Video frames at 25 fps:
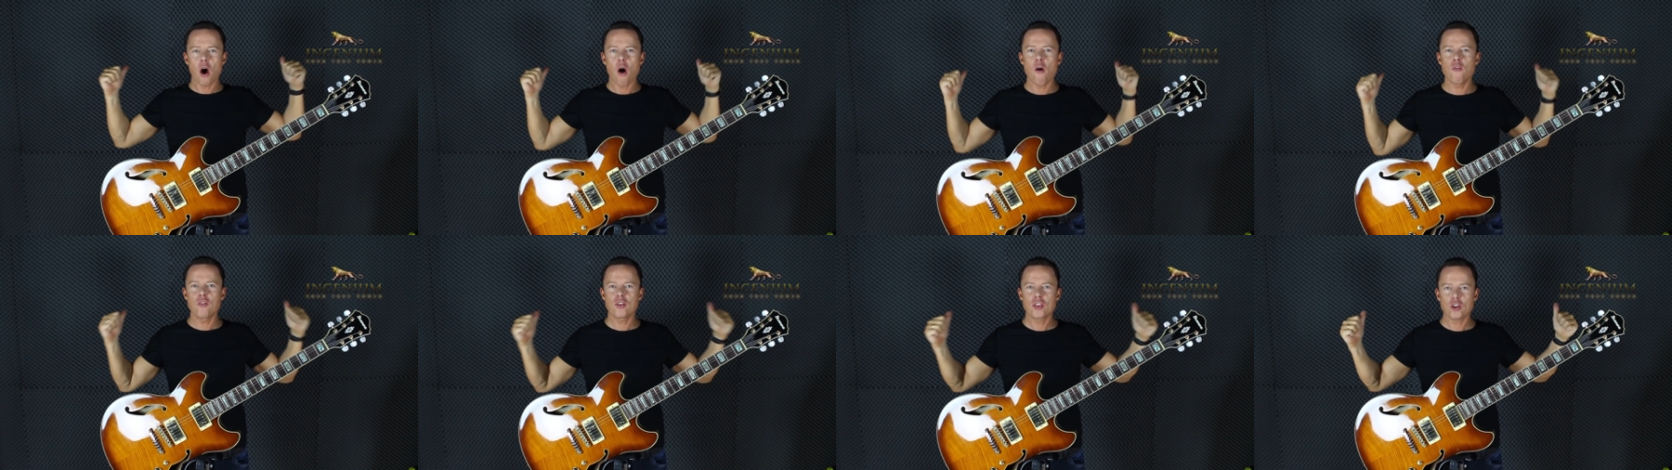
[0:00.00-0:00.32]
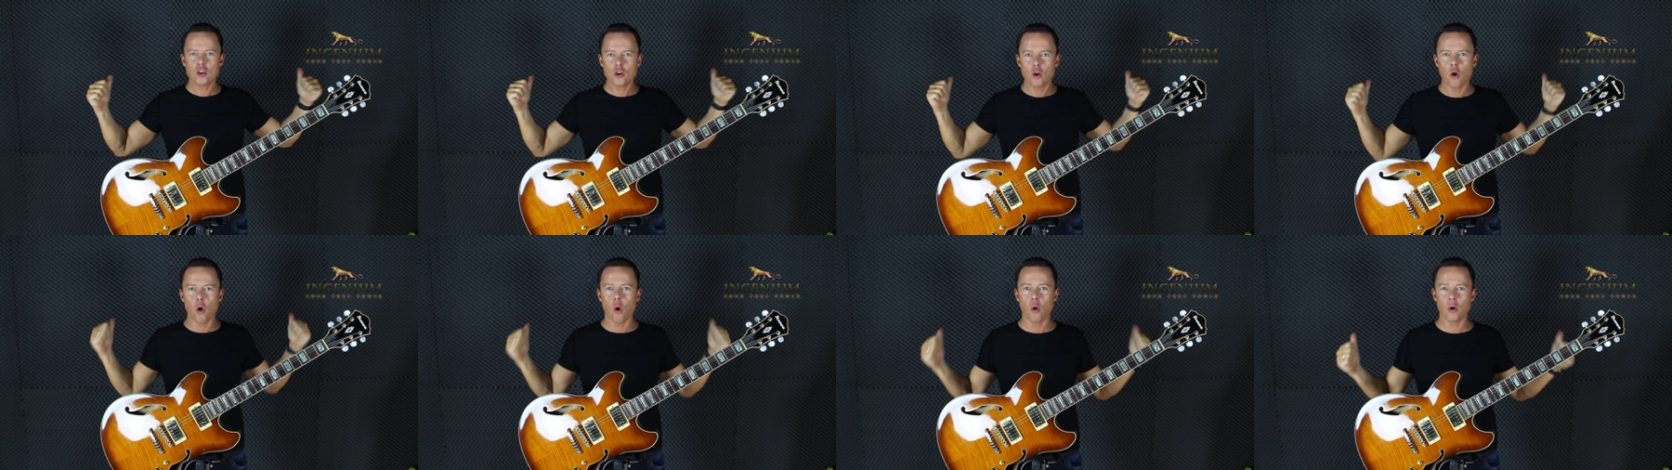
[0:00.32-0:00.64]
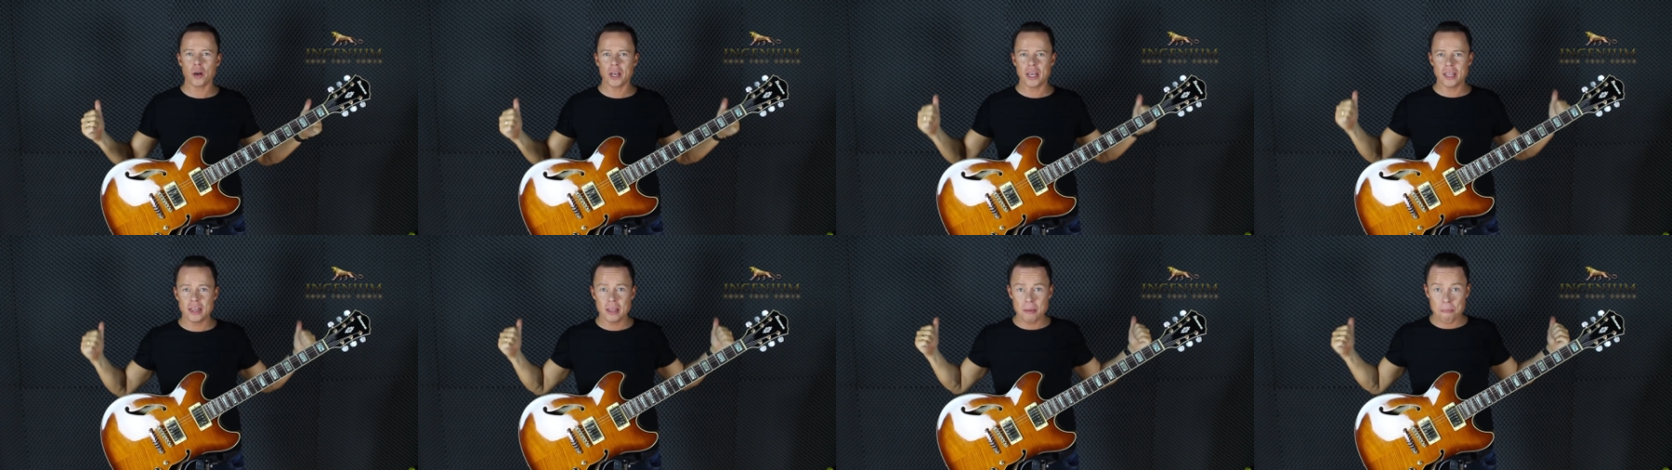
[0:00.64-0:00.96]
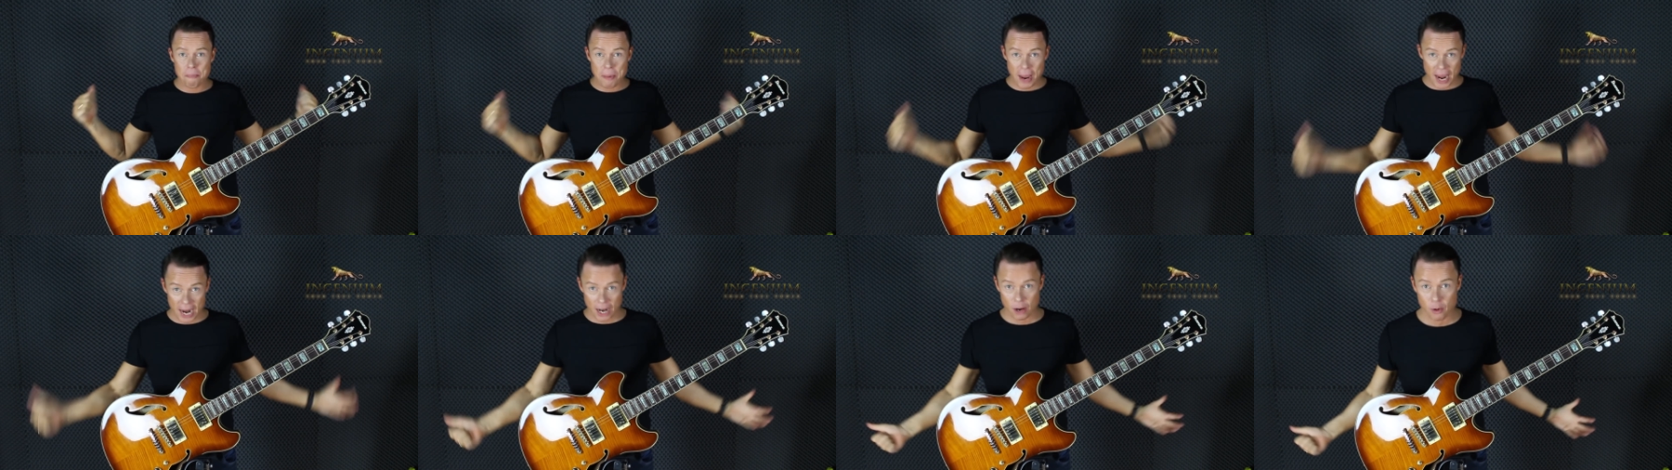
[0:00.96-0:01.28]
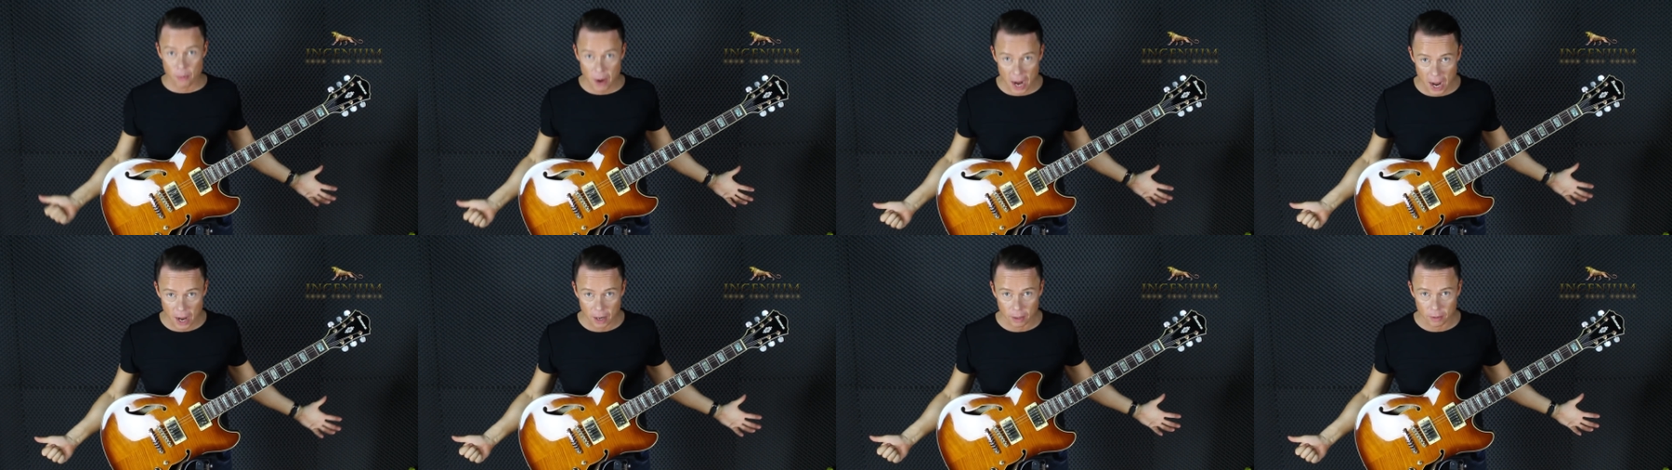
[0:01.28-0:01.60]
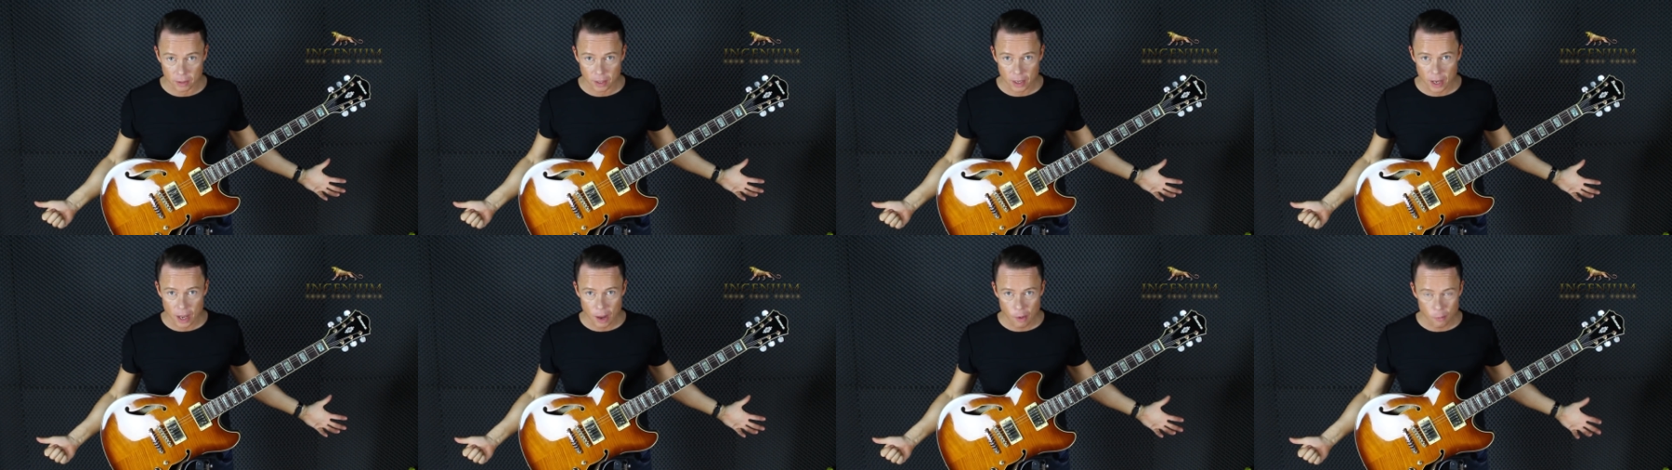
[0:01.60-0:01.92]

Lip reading: over the chord in the background,